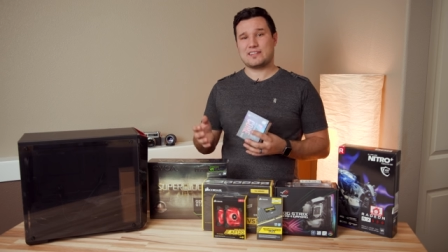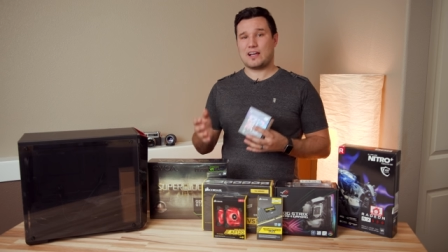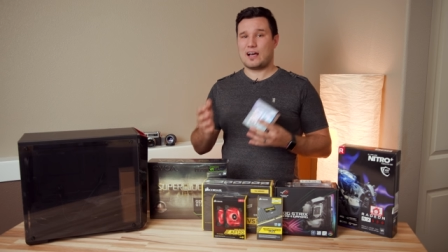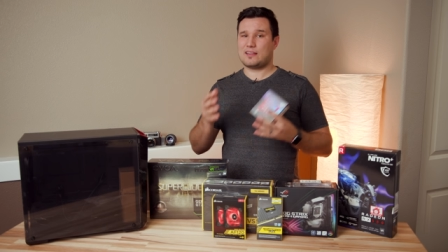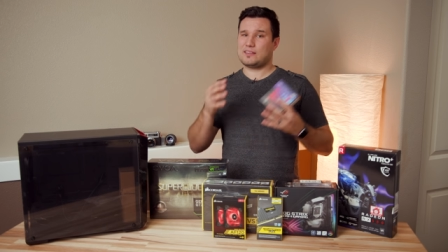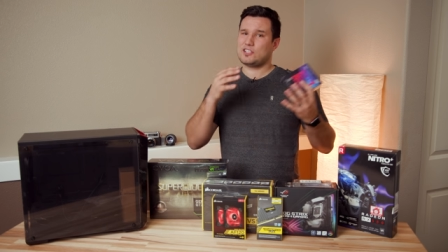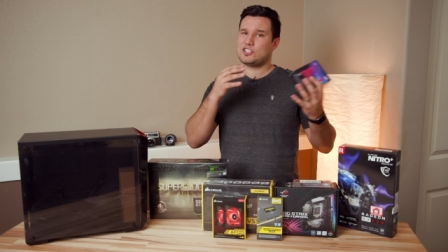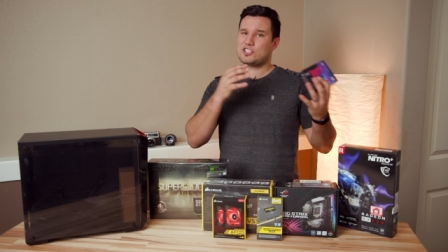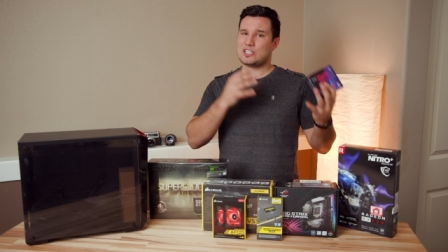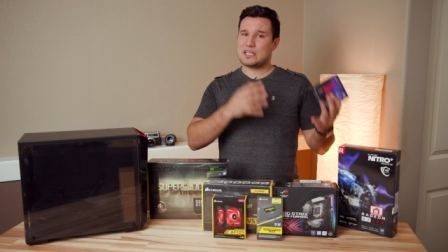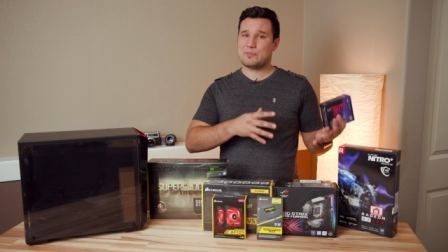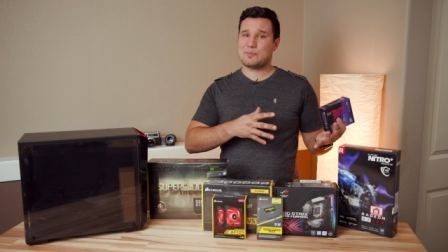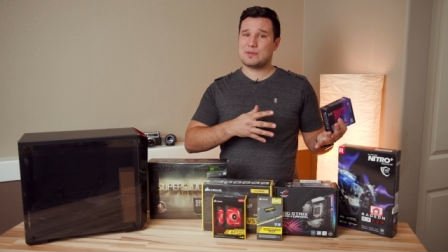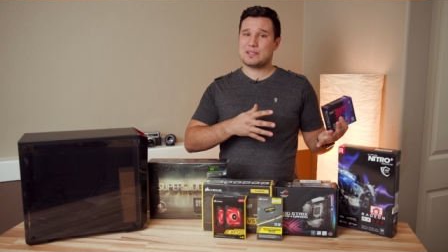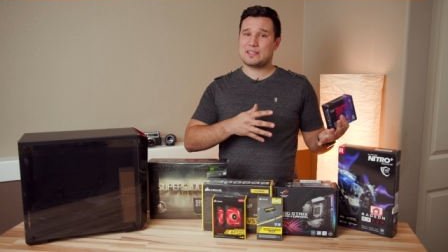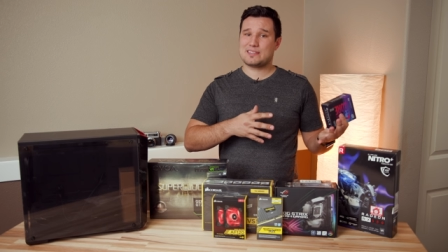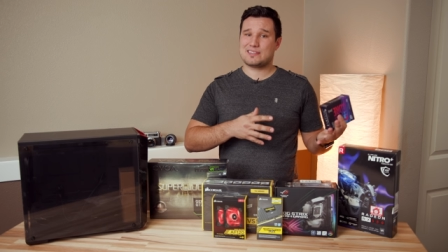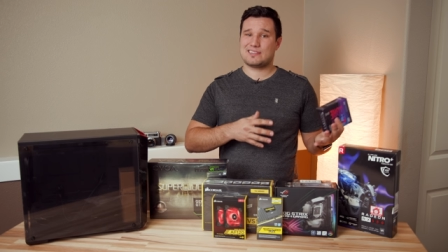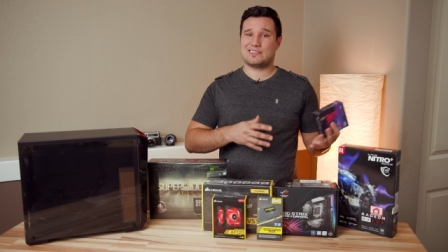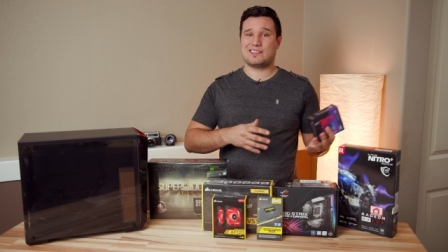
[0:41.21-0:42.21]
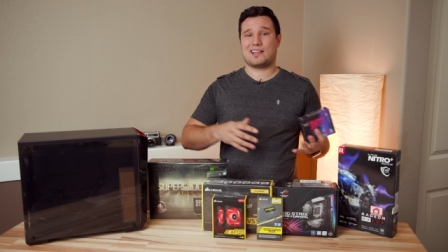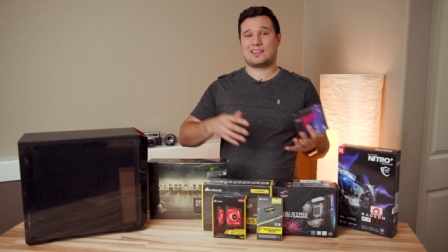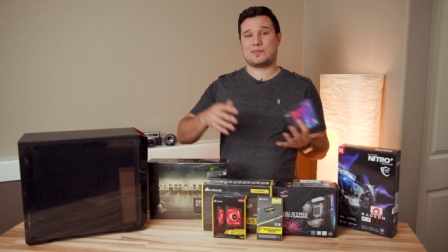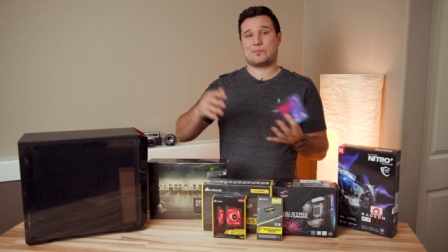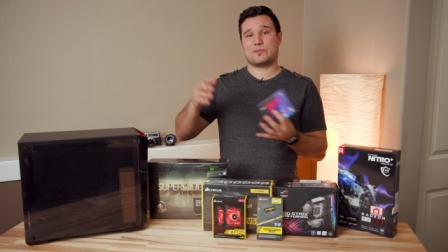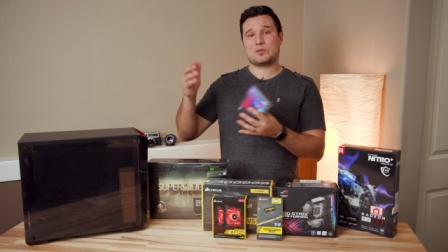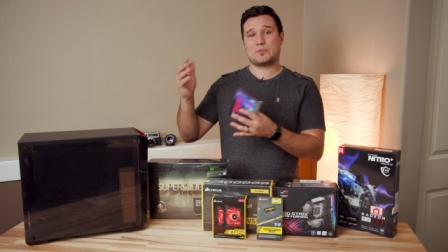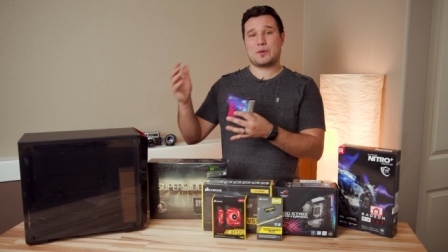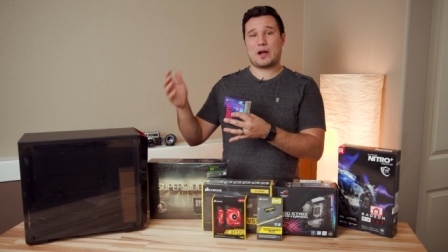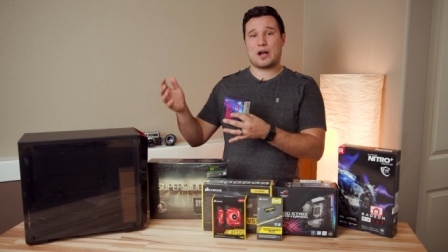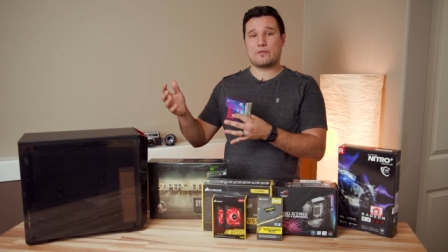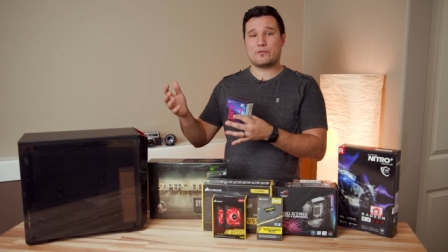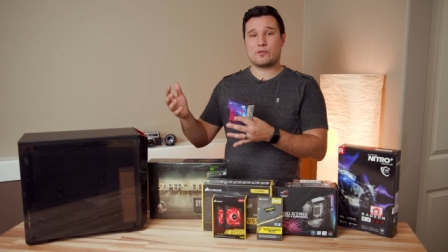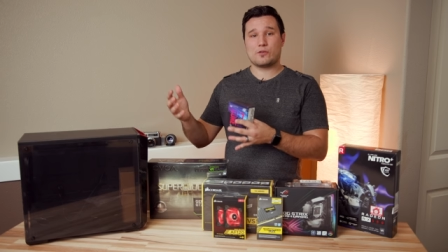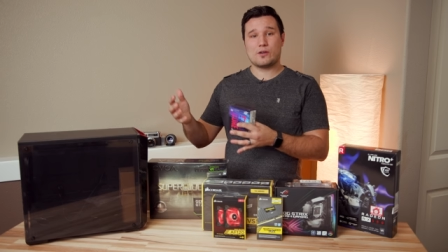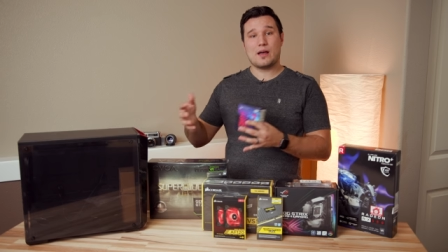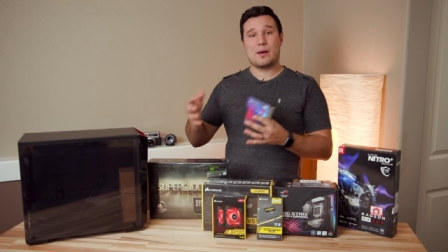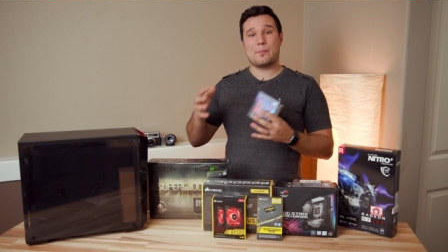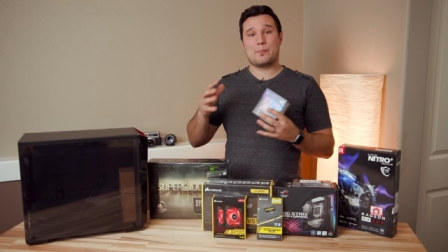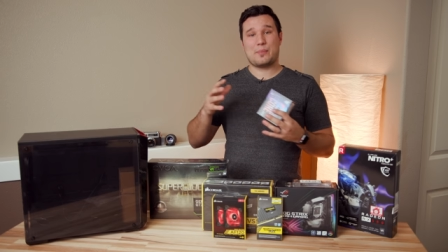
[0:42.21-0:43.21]
not the cheapest, not the most
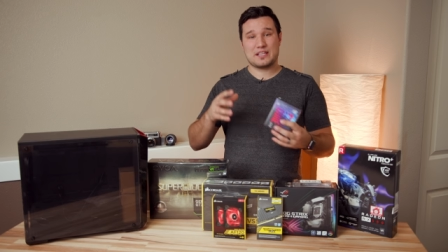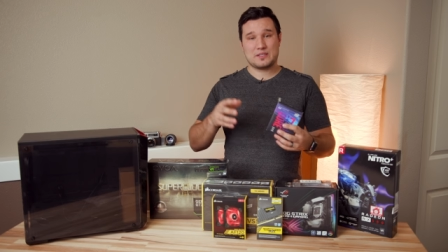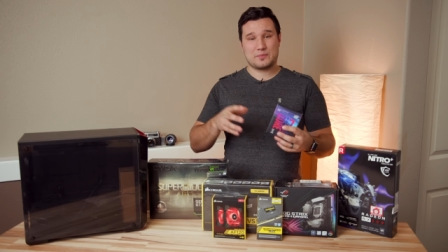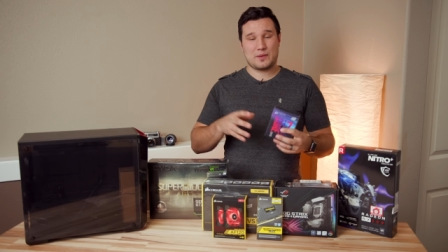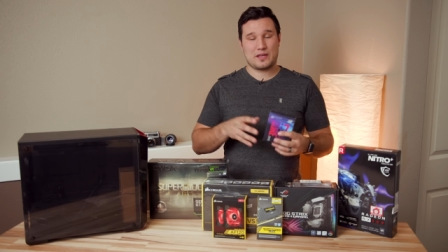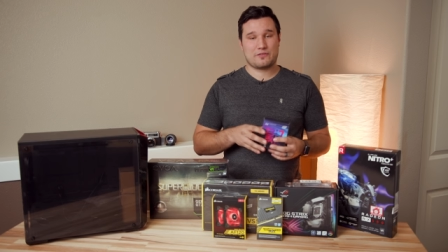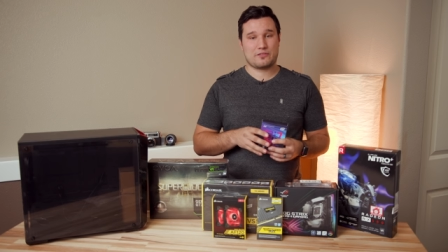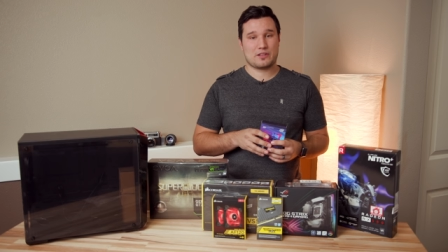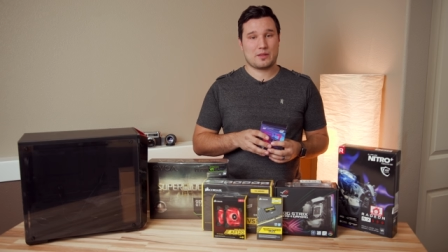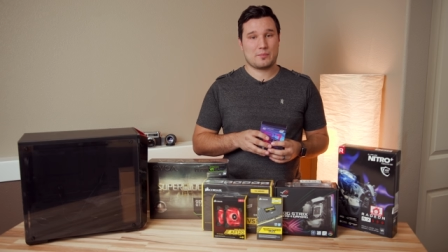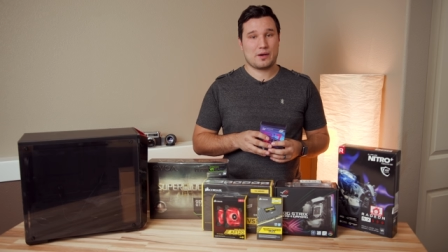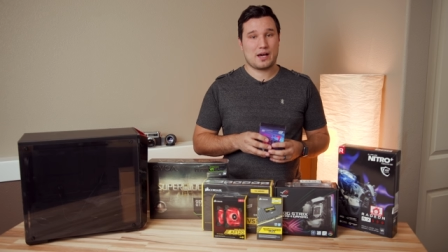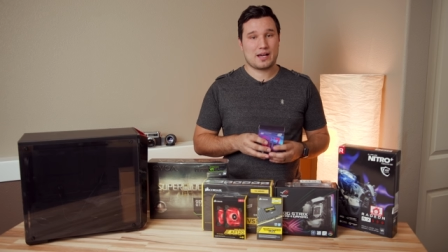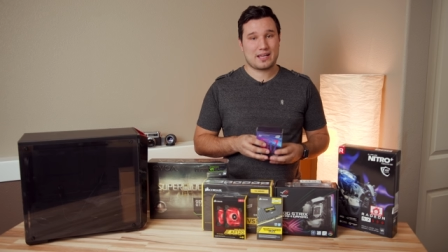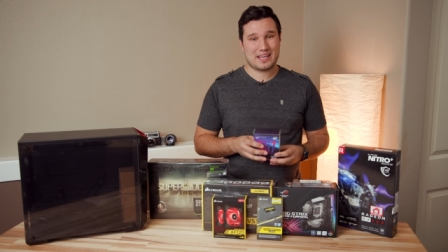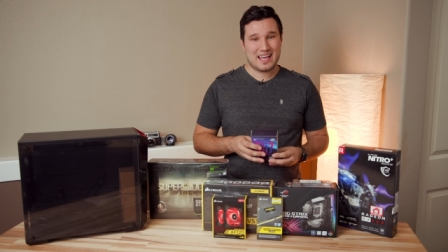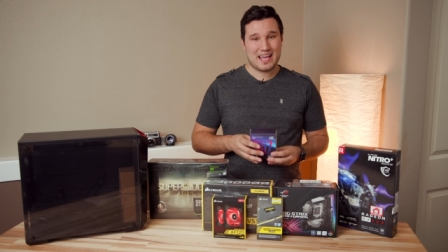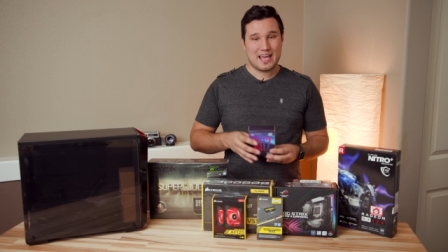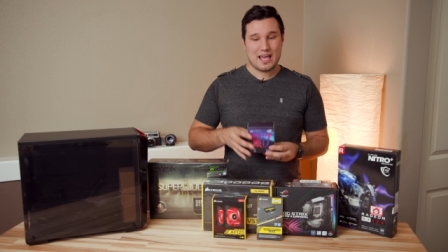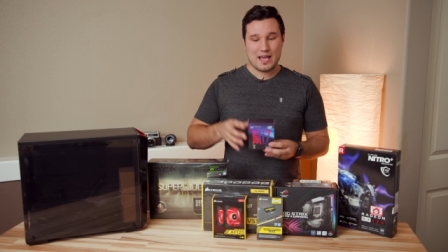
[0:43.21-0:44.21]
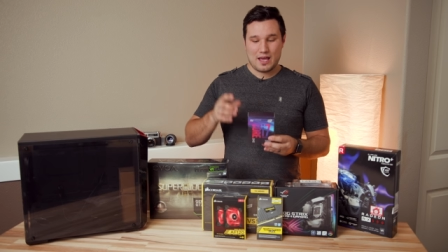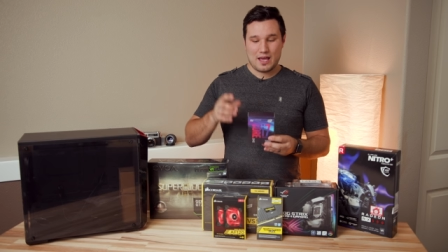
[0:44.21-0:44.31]
powerful, best bang for the buck,